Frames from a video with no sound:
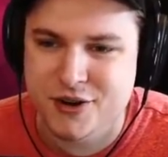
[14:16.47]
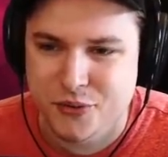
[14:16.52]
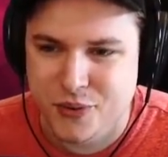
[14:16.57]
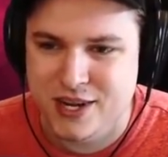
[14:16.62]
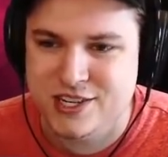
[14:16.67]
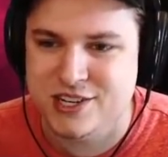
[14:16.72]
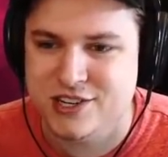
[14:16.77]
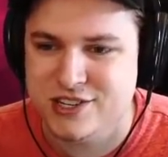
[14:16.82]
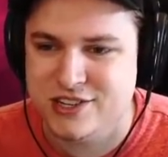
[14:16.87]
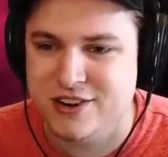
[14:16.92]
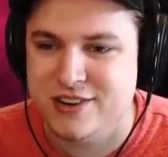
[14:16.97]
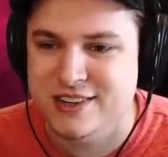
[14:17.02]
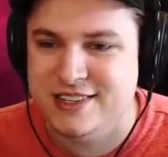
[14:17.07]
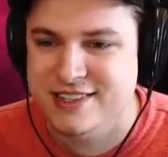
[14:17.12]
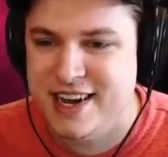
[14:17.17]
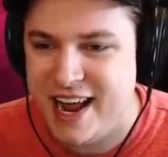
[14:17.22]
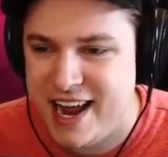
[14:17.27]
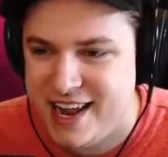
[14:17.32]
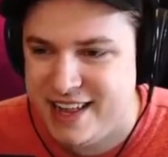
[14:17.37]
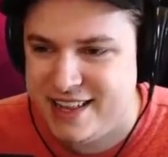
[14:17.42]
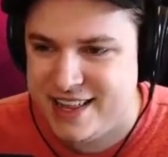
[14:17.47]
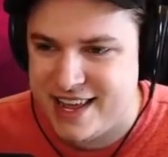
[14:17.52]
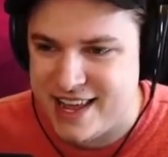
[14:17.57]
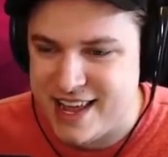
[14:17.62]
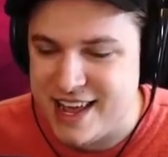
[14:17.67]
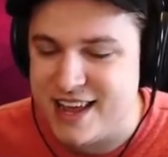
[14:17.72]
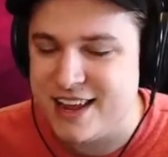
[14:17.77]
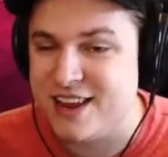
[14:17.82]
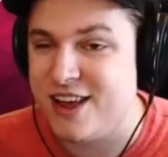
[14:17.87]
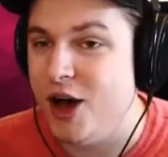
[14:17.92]
which is our
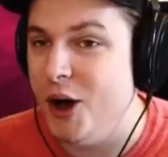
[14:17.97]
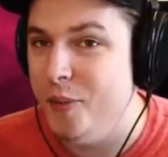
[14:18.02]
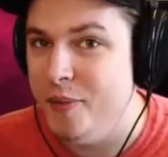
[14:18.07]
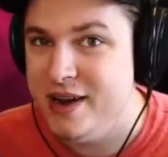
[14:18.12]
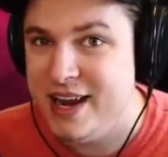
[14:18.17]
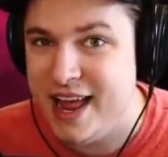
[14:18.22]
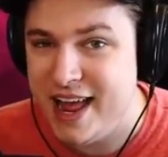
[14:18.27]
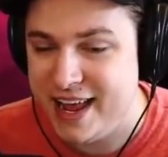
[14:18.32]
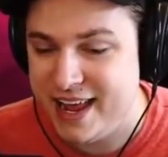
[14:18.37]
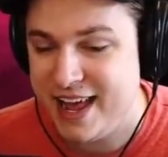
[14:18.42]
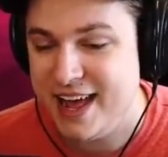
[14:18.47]
daily common egg